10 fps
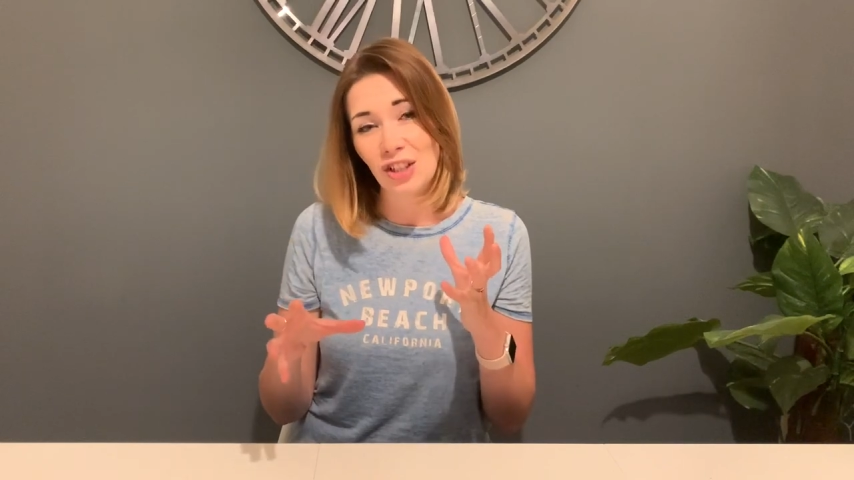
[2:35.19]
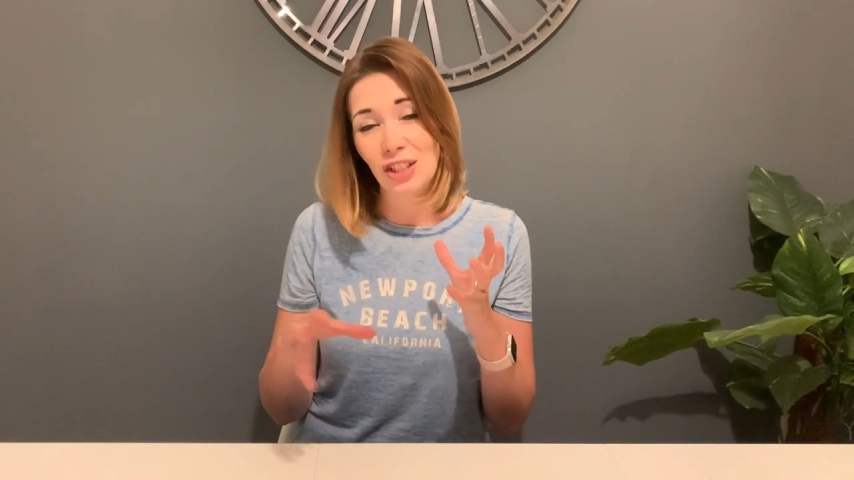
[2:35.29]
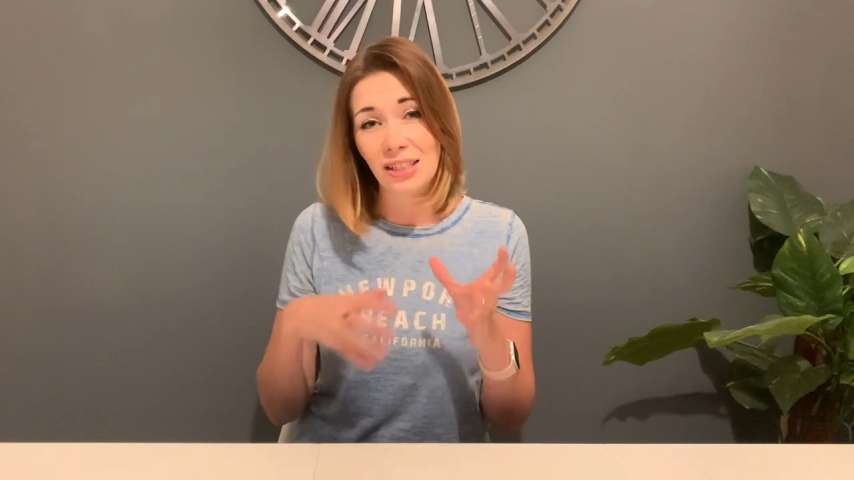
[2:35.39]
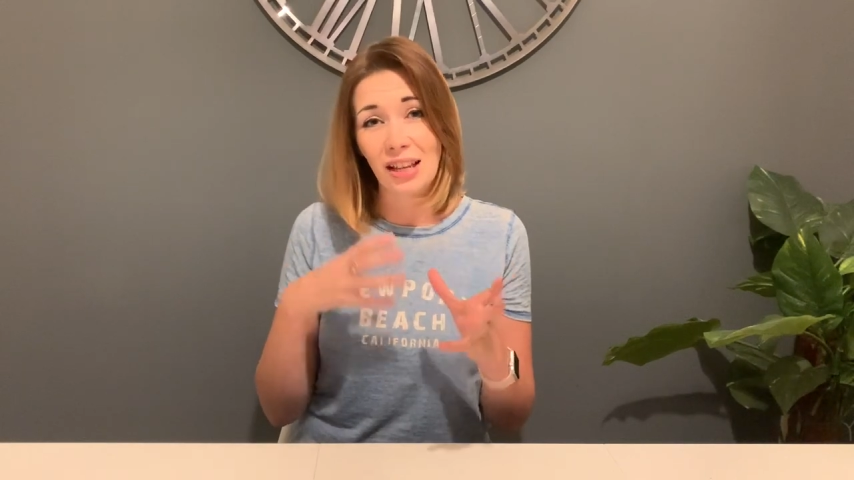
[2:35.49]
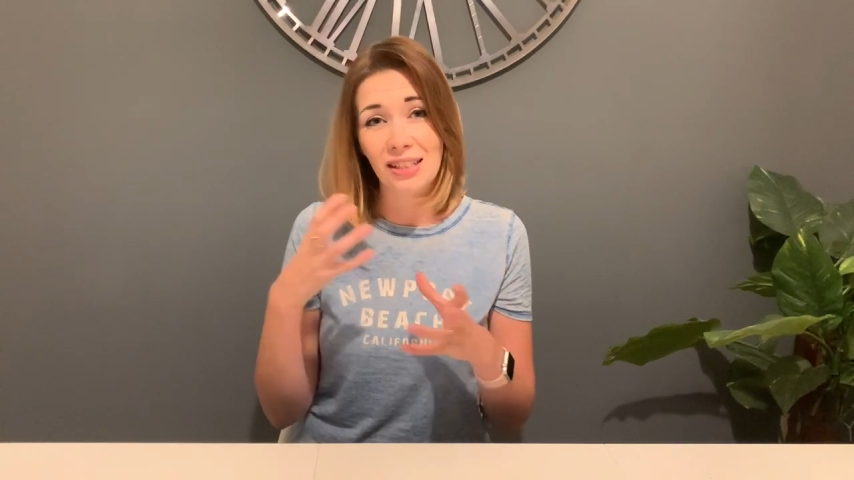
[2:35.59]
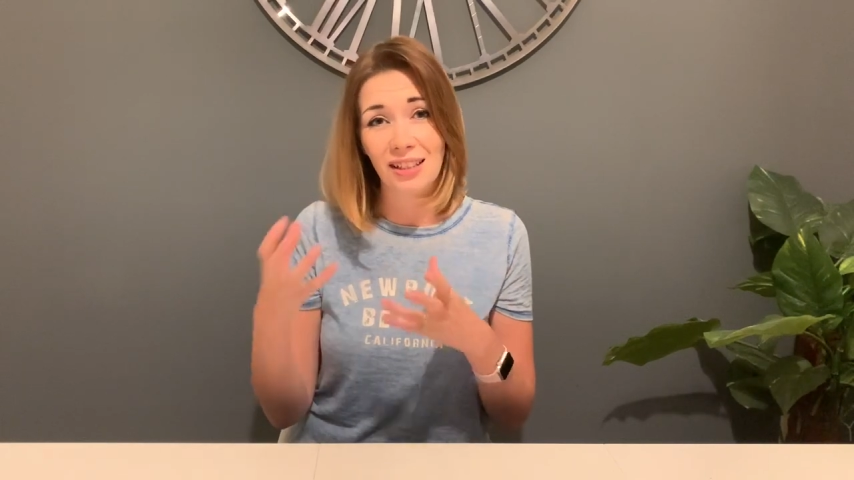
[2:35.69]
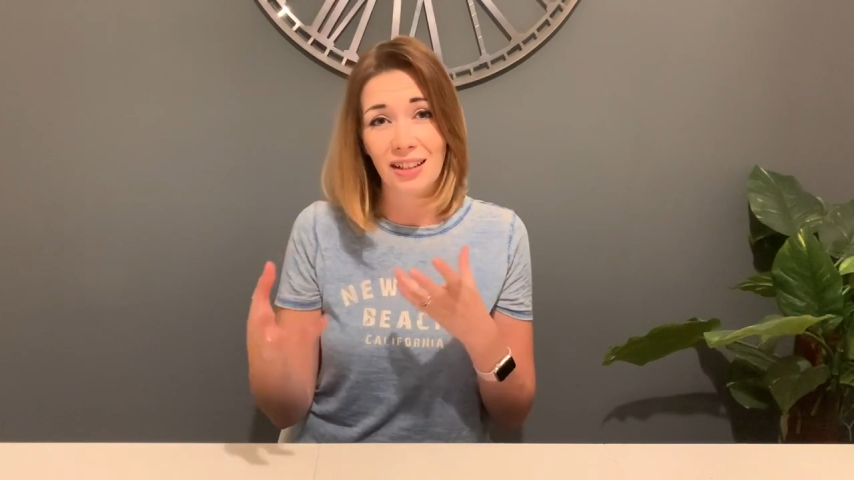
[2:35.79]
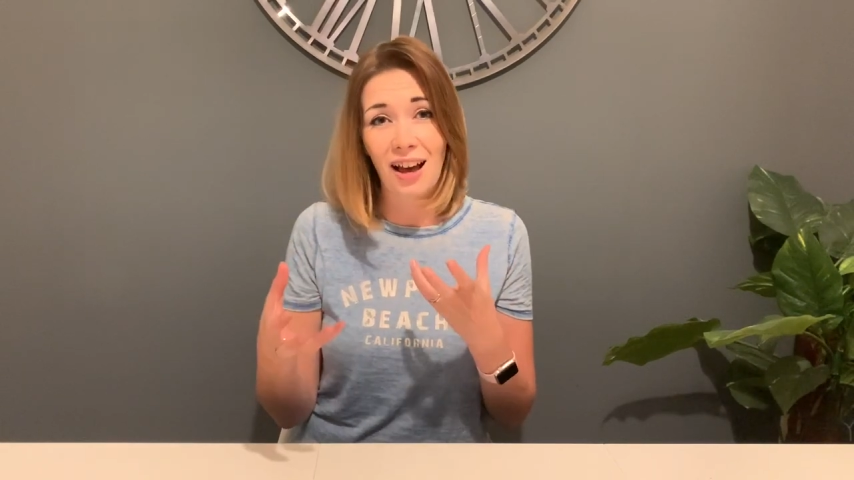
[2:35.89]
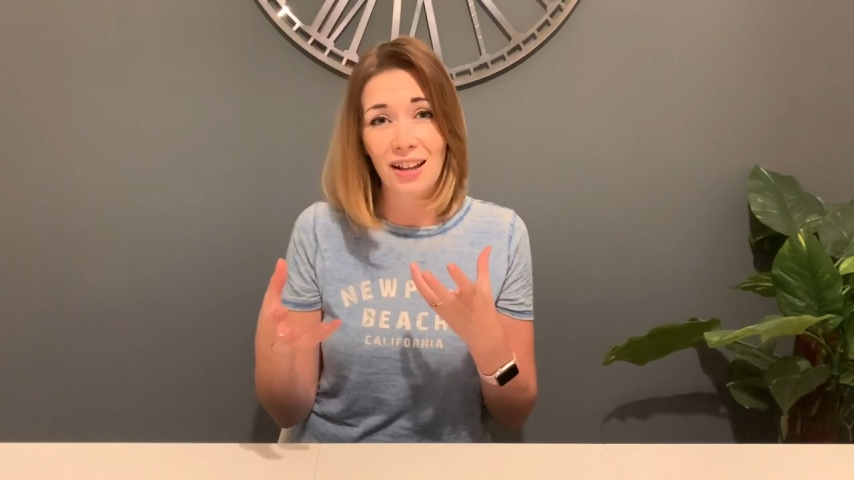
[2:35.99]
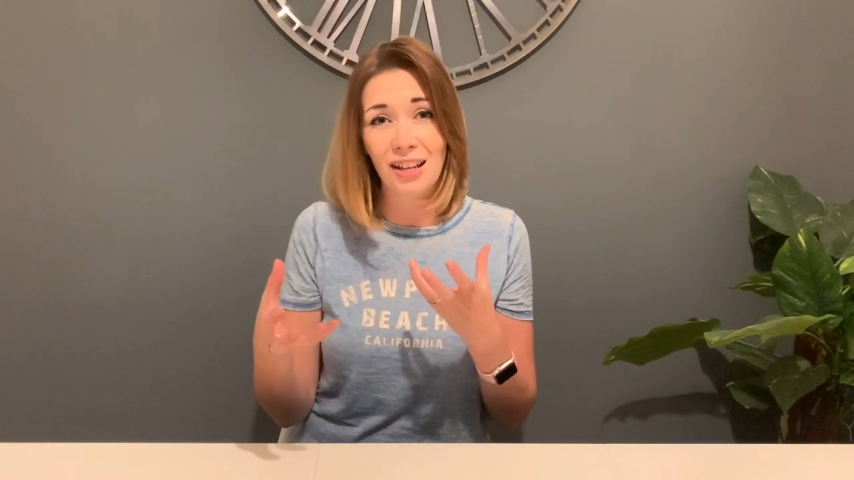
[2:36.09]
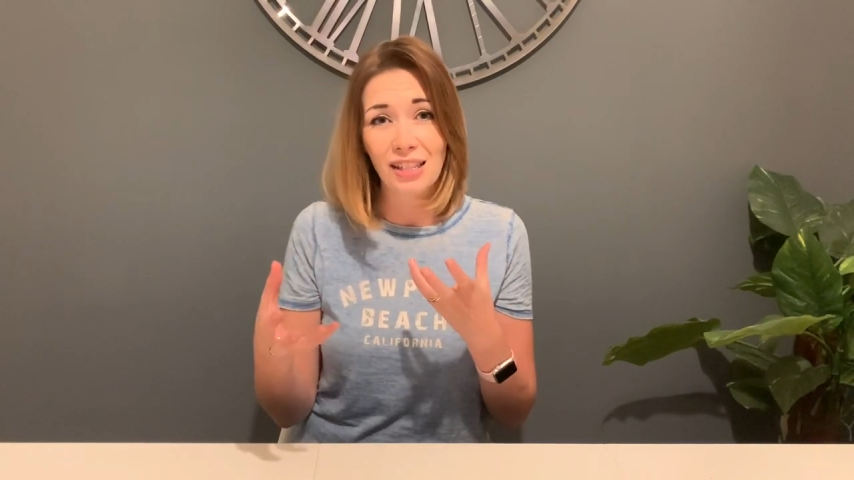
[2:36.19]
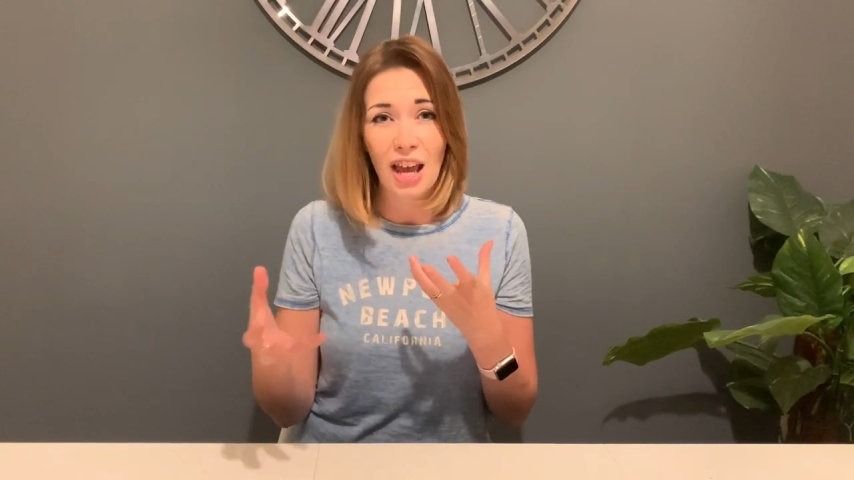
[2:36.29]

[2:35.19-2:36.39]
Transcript: actually certain colours